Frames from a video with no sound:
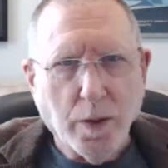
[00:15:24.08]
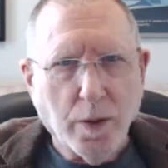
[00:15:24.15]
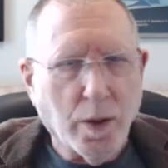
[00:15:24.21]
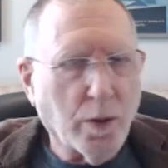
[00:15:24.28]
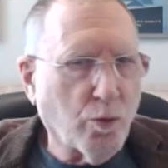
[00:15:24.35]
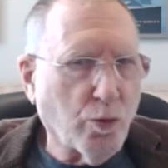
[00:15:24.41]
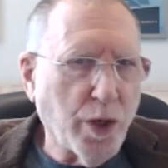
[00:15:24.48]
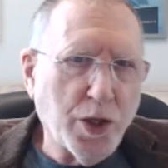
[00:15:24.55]

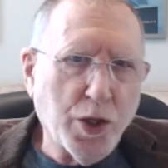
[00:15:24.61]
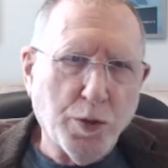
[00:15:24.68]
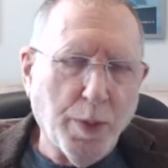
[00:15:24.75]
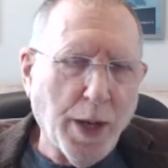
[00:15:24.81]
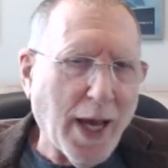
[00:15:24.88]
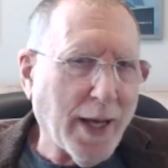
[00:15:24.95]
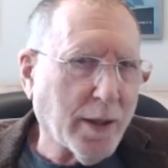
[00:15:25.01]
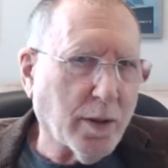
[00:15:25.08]
It reached
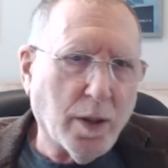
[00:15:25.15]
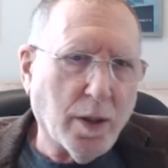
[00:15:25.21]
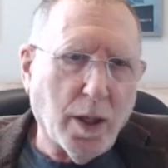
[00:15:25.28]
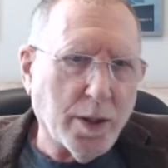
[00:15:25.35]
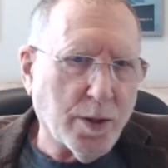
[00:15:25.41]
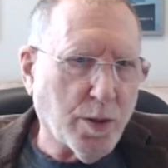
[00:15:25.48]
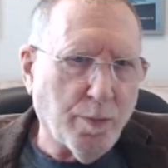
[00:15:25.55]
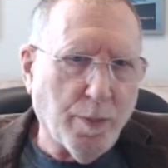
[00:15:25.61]
back,
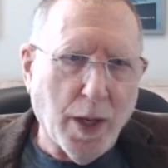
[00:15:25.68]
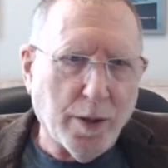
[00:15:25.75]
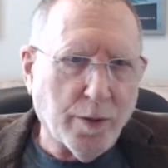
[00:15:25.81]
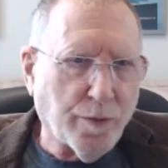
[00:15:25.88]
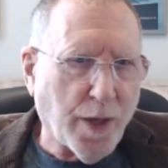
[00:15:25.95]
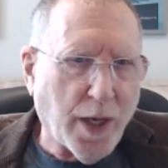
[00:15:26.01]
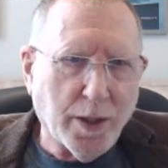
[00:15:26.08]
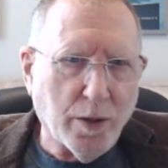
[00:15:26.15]
as a matter of
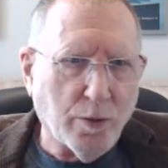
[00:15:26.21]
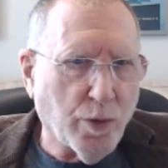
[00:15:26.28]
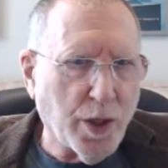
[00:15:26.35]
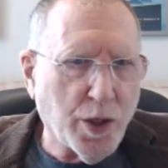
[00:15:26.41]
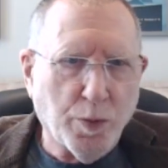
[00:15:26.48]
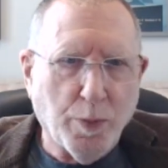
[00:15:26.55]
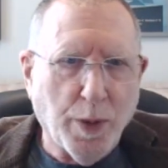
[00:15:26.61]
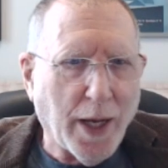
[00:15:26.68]
fact, it
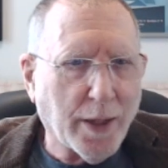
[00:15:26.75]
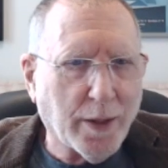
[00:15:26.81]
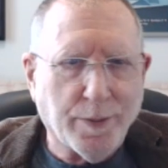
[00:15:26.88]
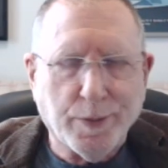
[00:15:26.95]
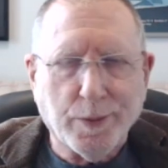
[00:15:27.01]
reached back